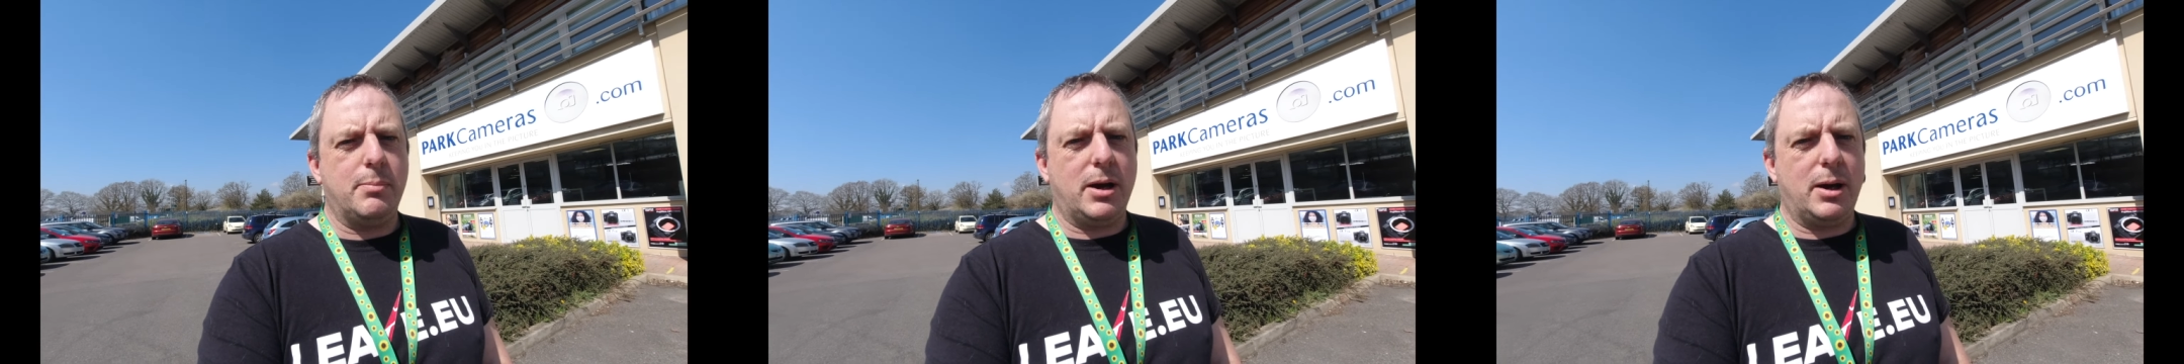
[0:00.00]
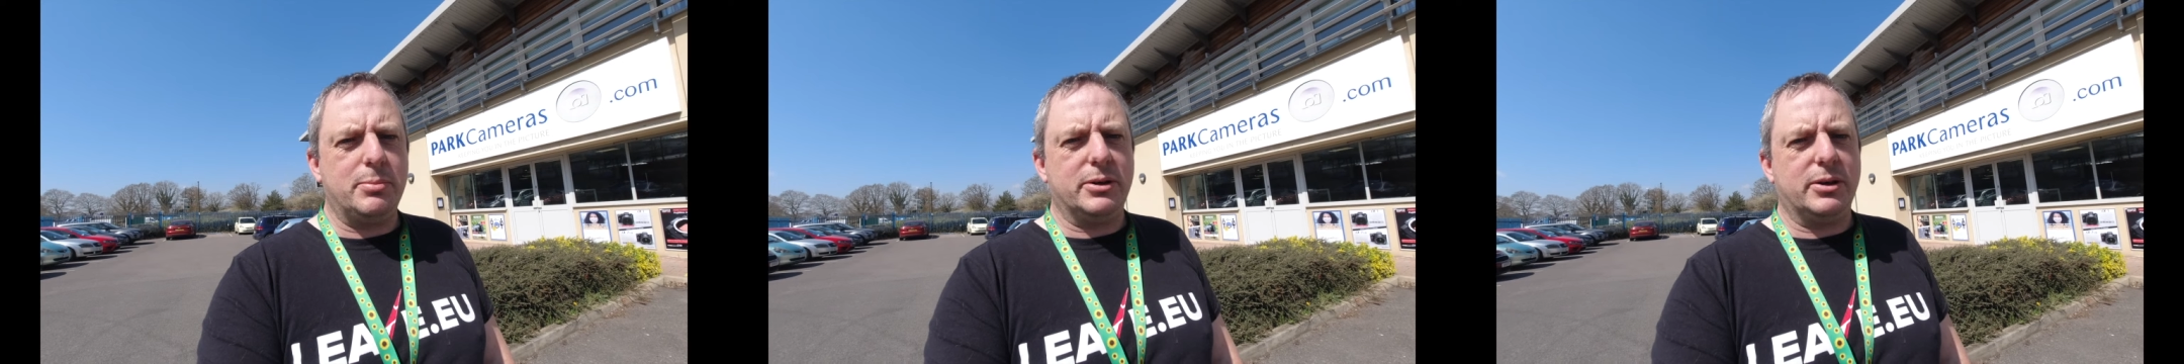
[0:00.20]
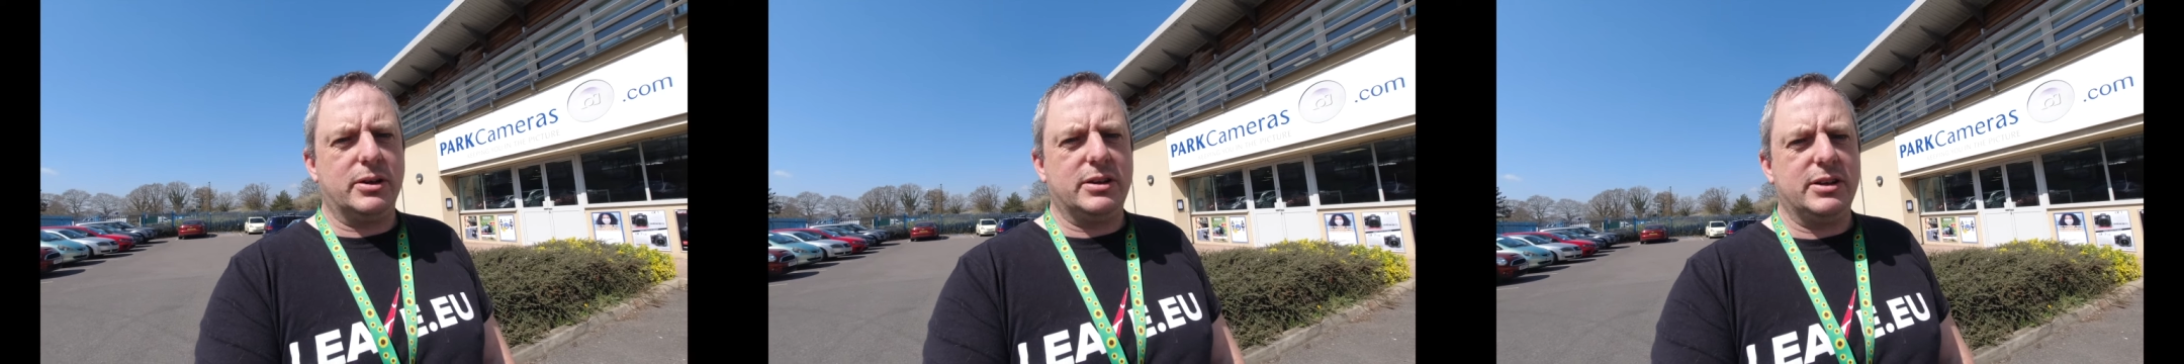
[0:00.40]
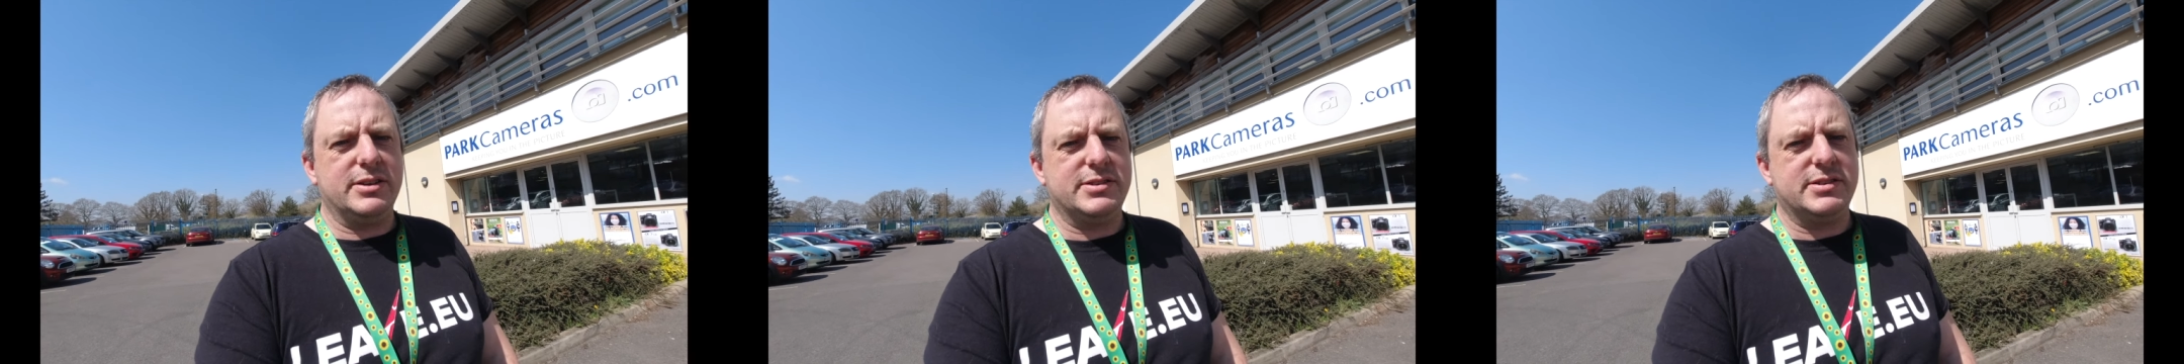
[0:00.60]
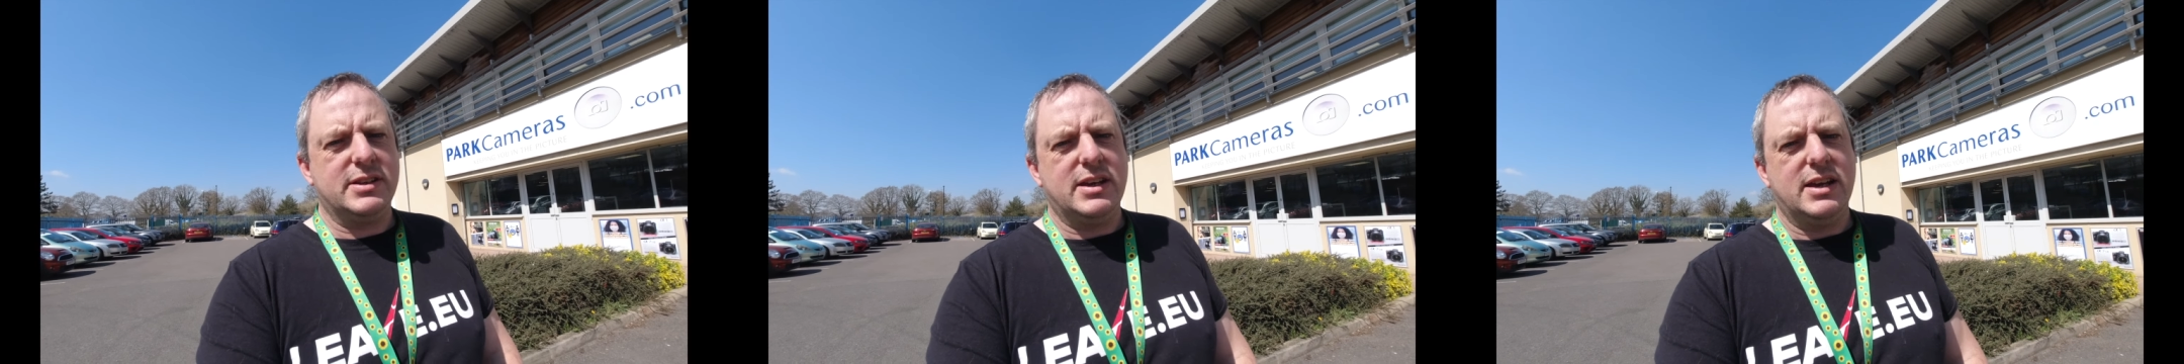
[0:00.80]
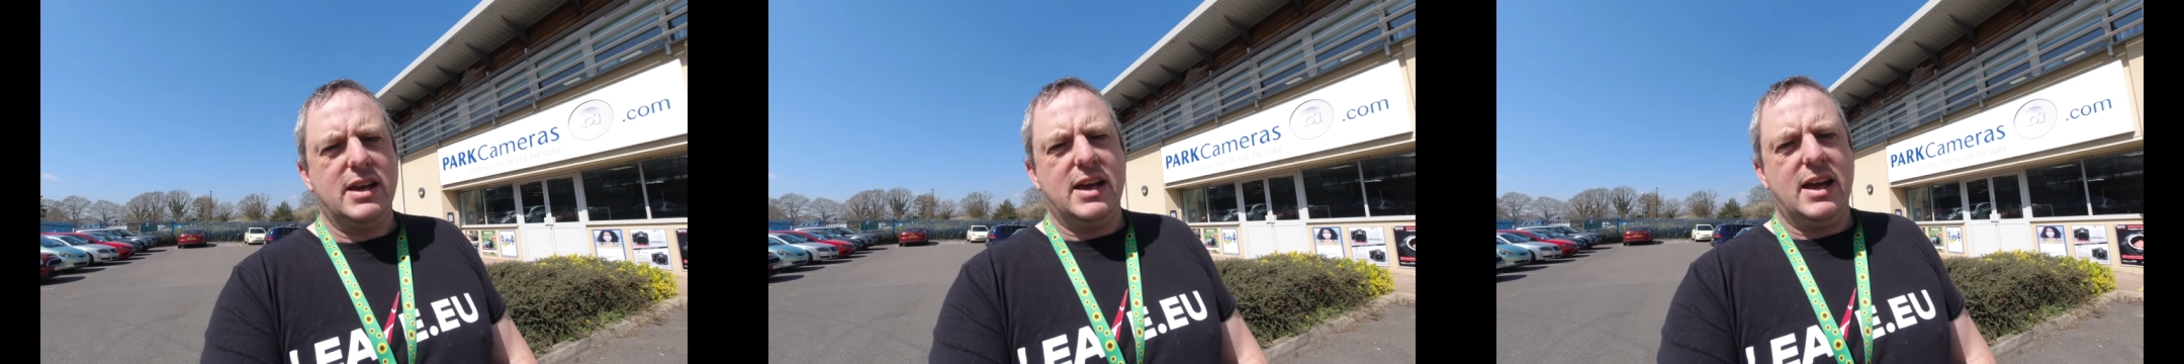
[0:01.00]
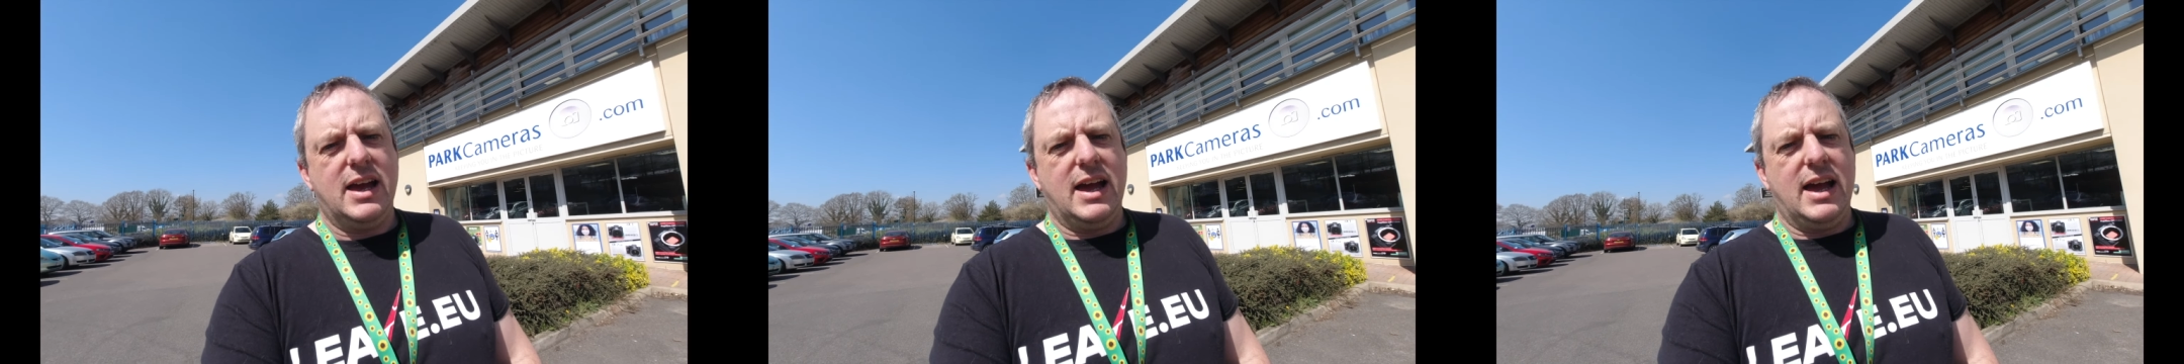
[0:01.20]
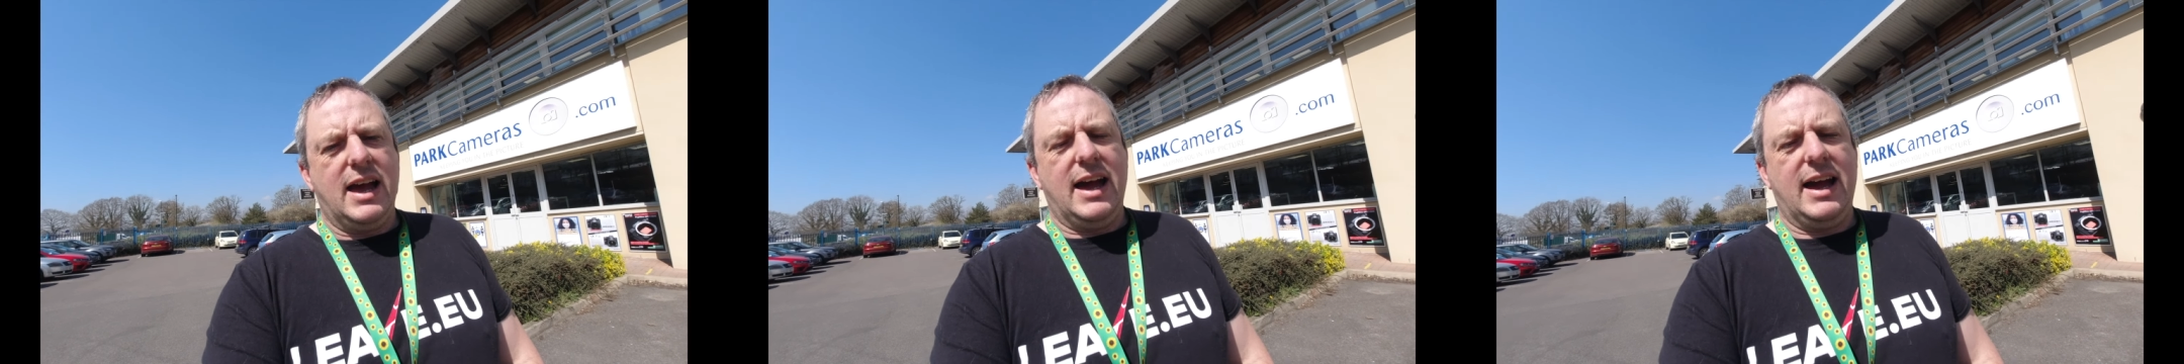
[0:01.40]
buy binoculars.
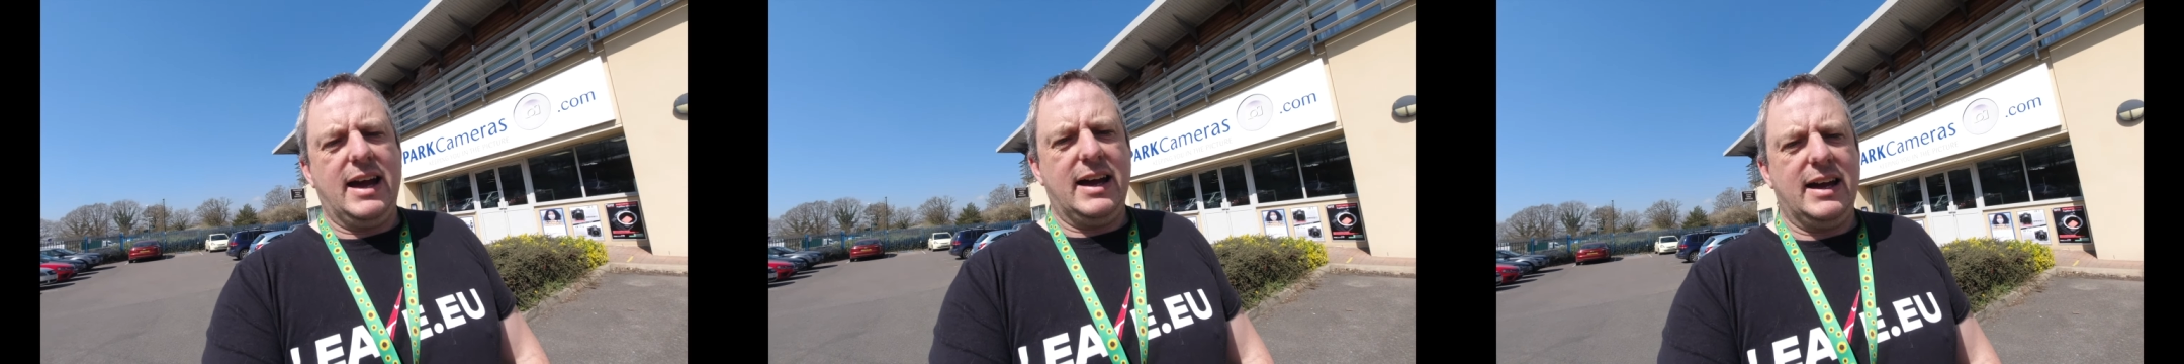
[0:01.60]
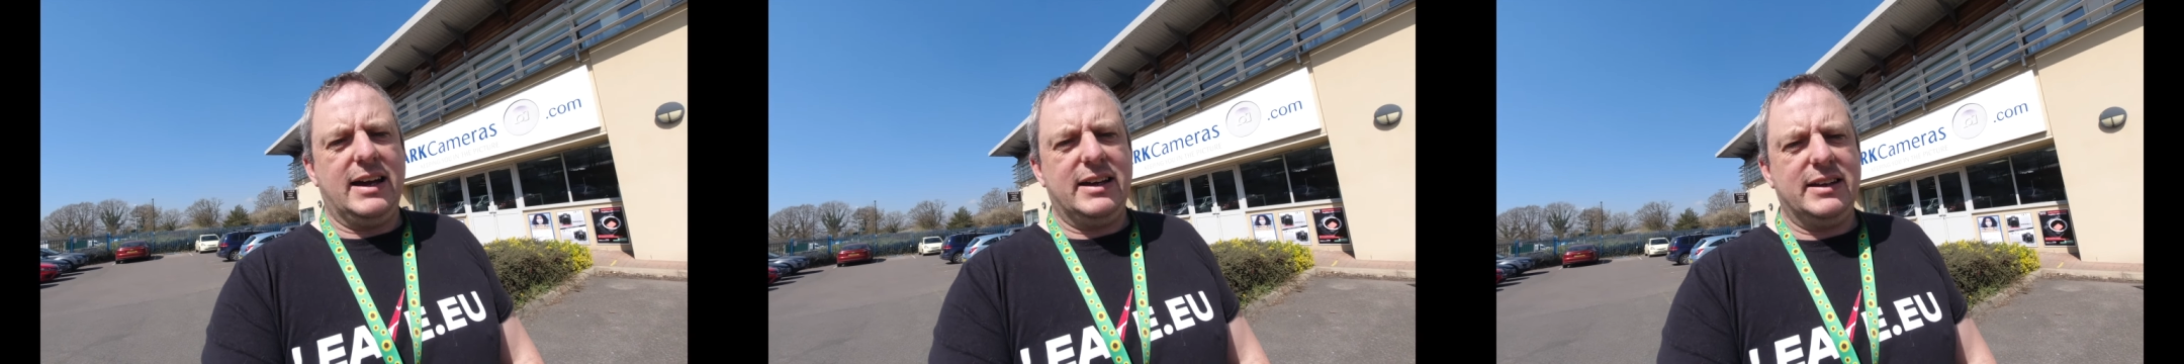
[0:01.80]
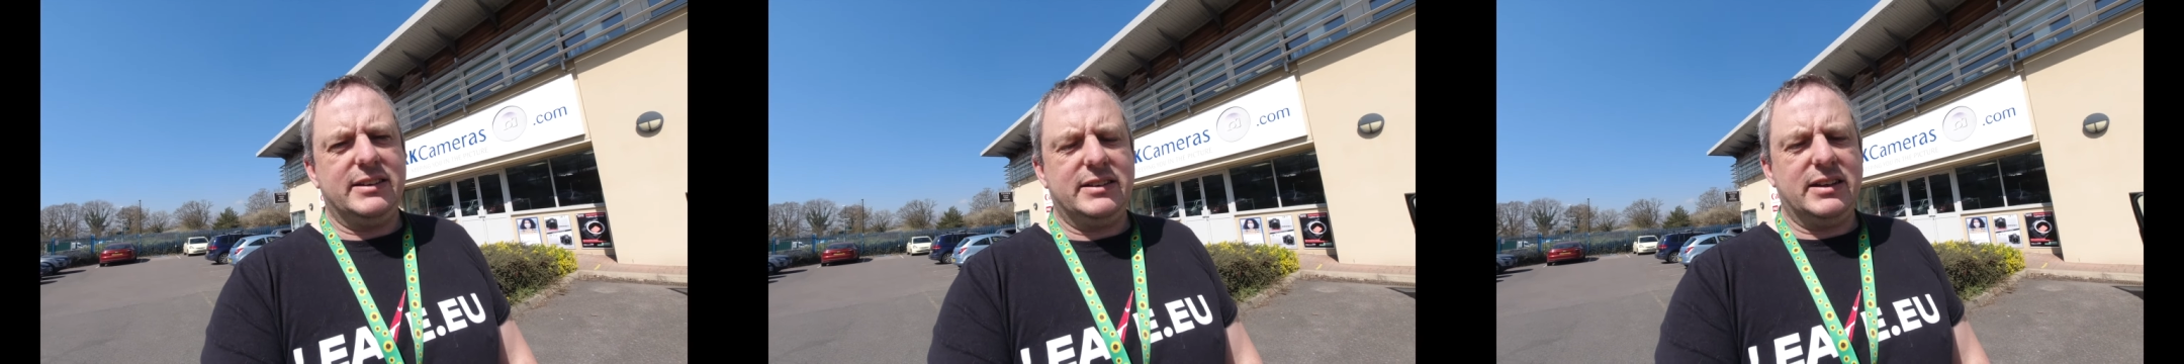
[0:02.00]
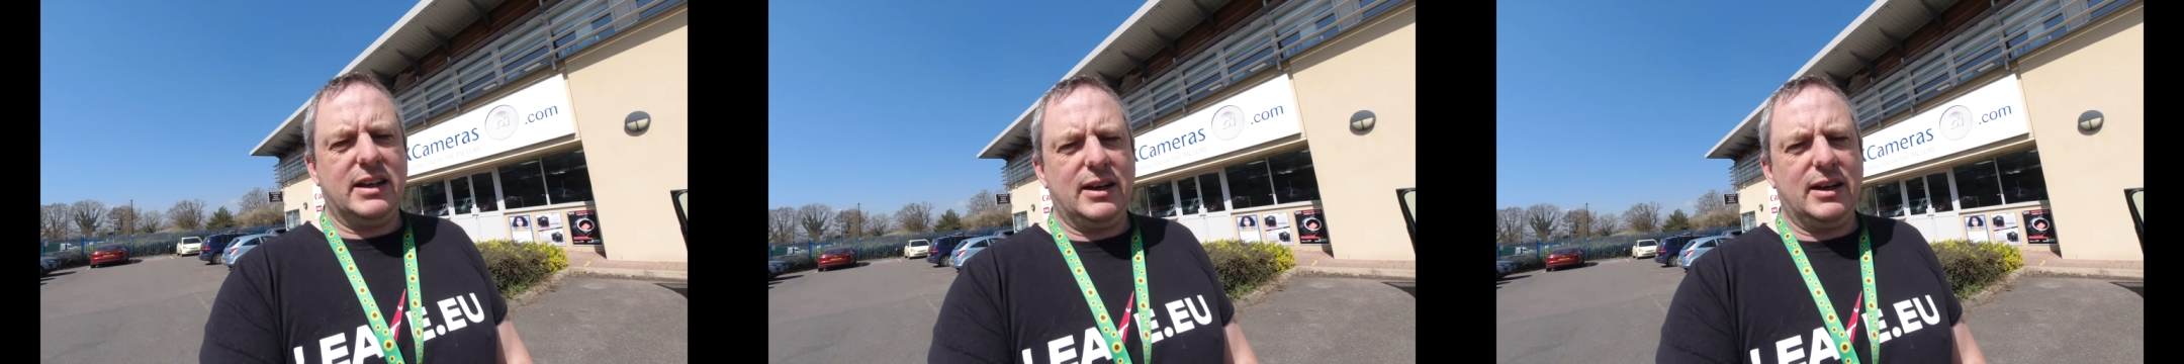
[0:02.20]
And